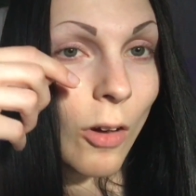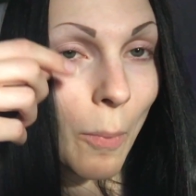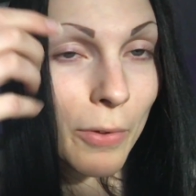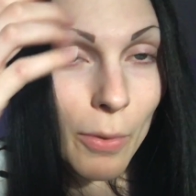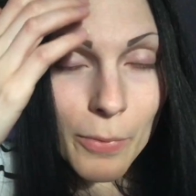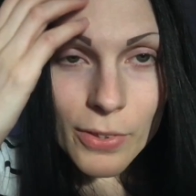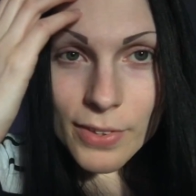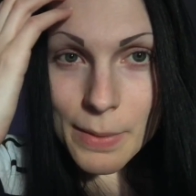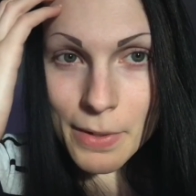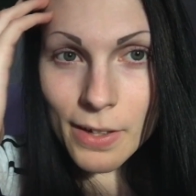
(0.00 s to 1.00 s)
almost the
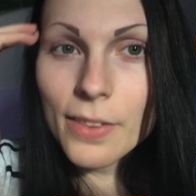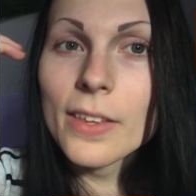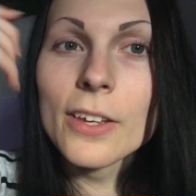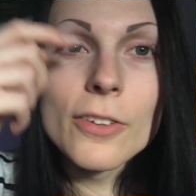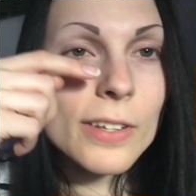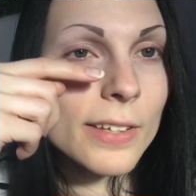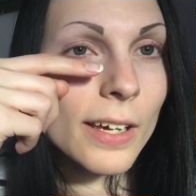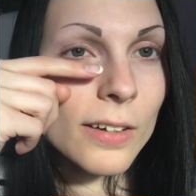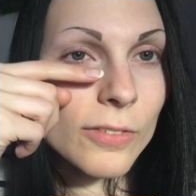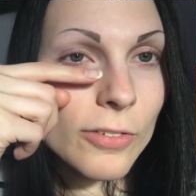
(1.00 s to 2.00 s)
same kind of thing. You just
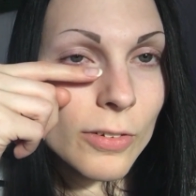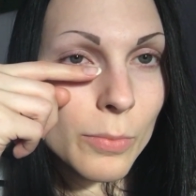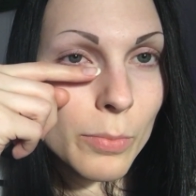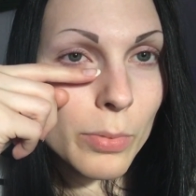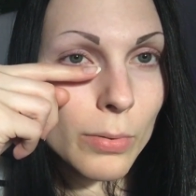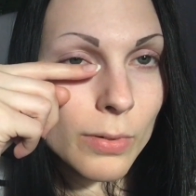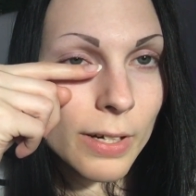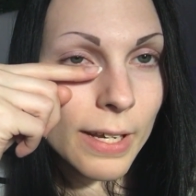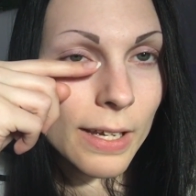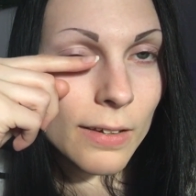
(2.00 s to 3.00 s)
kind of pull
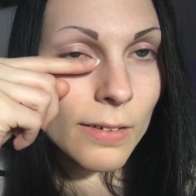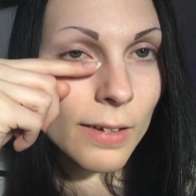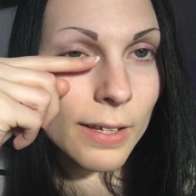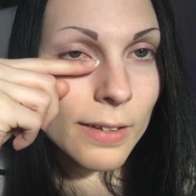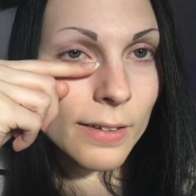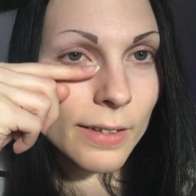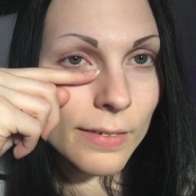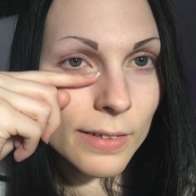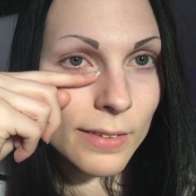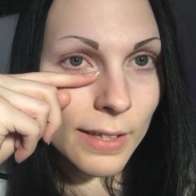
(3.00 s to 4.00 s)
down on it
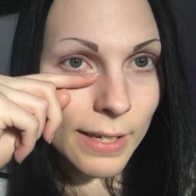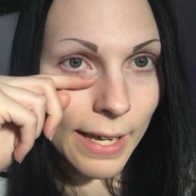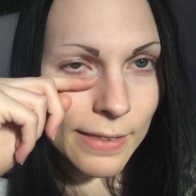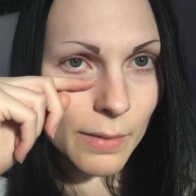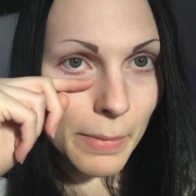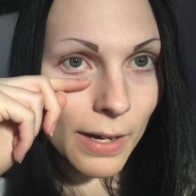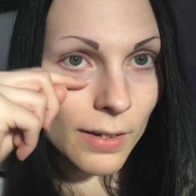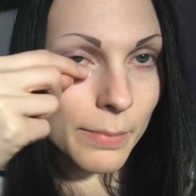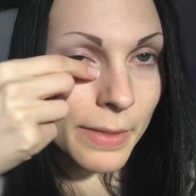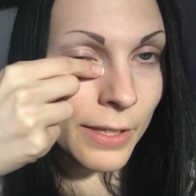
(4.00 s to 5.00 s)
until it's like at the
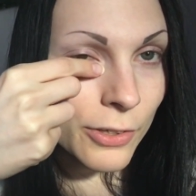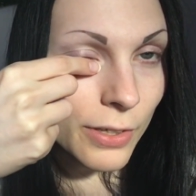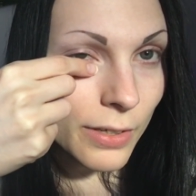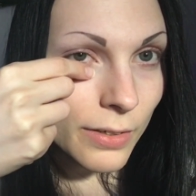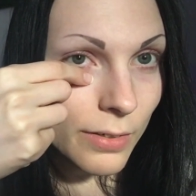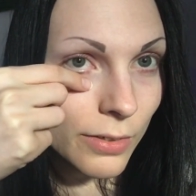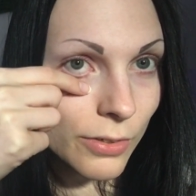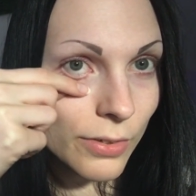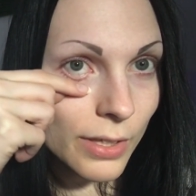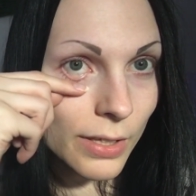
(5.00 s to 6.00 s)
bottom, and then you can
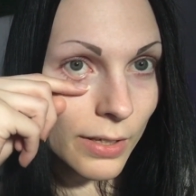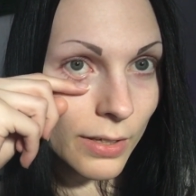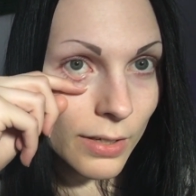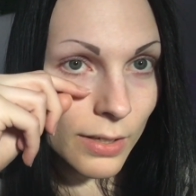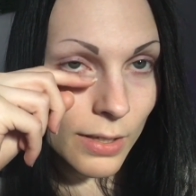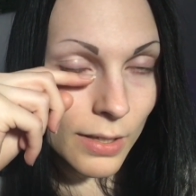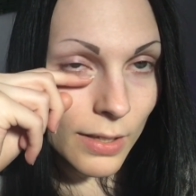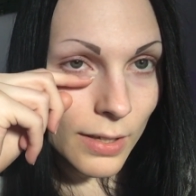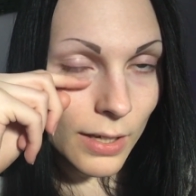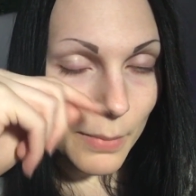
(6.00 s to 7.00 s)
usually
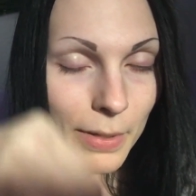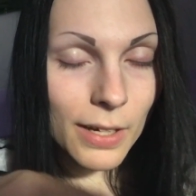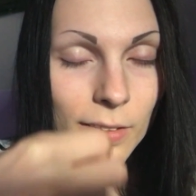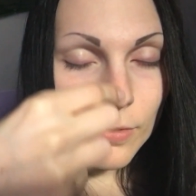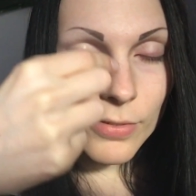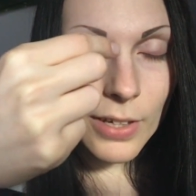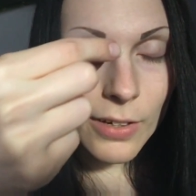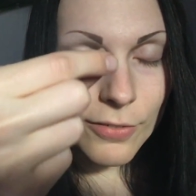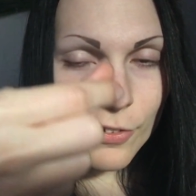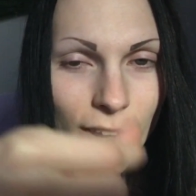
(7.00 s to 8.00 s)
kind of
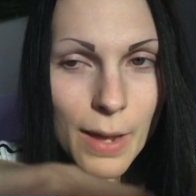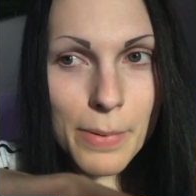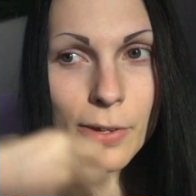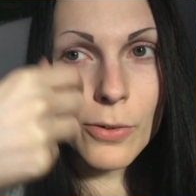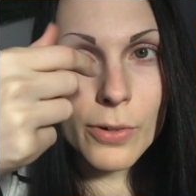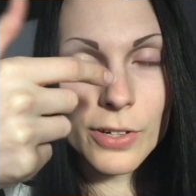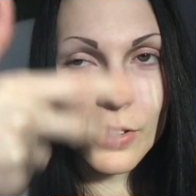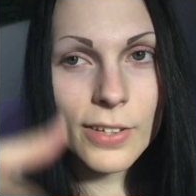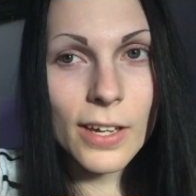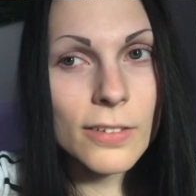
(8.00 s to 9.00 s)
grab it, or it
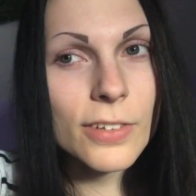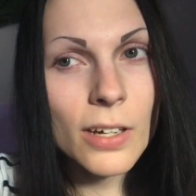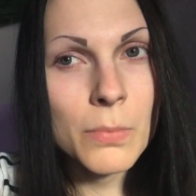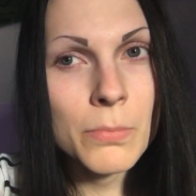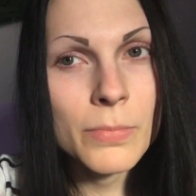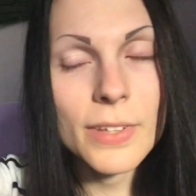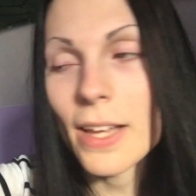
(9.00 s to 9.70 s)
just kind of comes